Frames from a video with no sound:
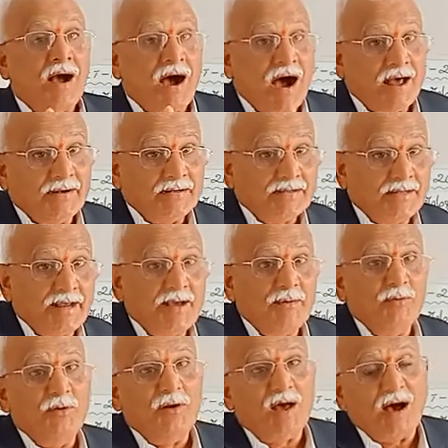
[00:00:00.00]

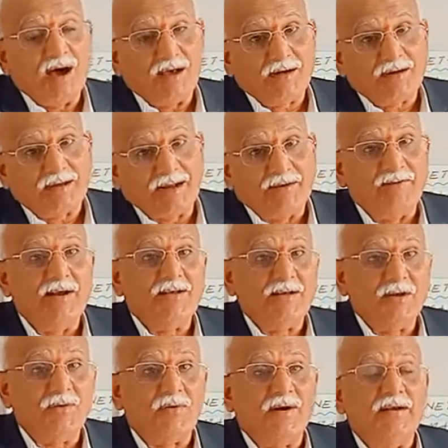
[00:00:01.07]
Unstable or
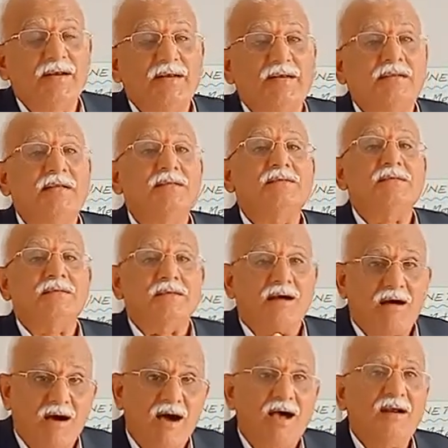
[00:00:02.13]
convective conditions
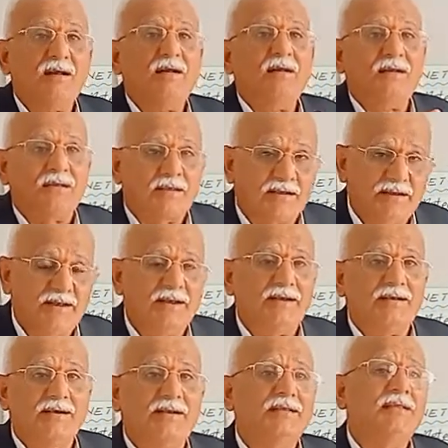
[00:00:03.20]
are
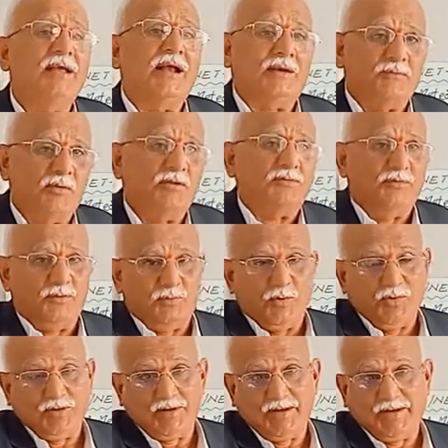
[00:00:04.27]
created in the atmospheric
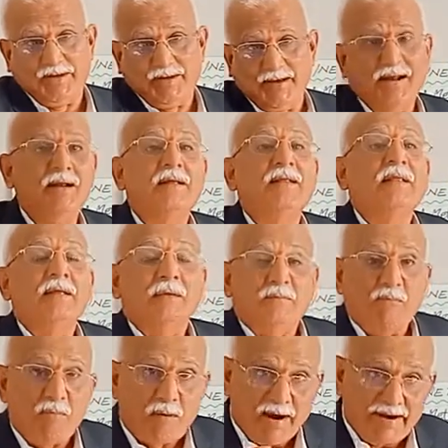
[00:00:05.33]
boundary layer
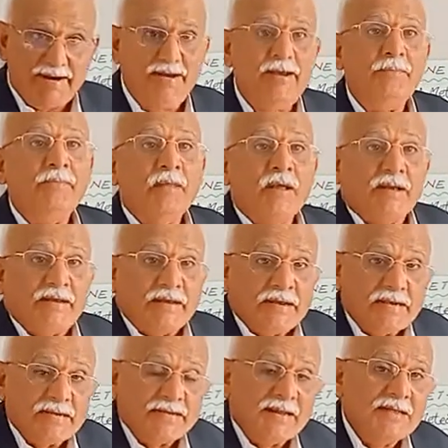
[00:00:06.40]
by
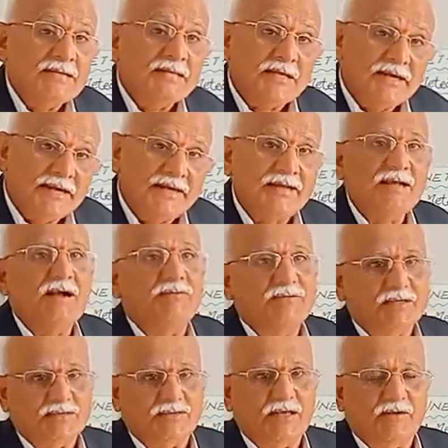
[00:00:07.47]
intense heating of
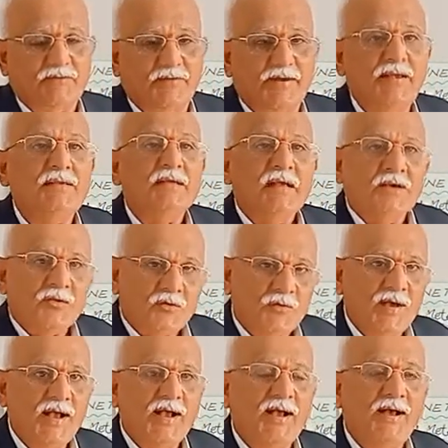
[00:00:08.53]
the surface,
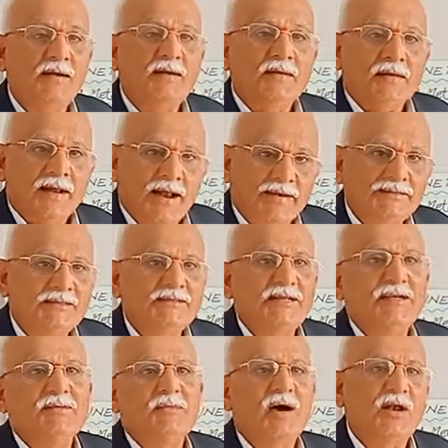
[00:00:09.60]
where
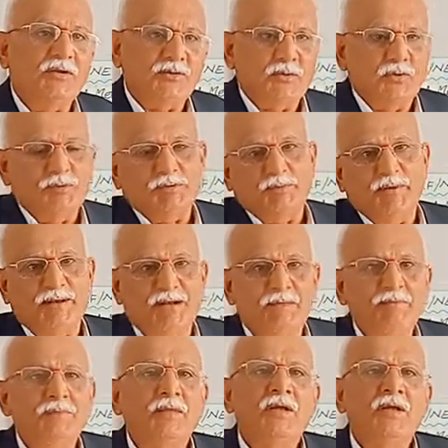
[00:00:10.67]
adjacent molecules become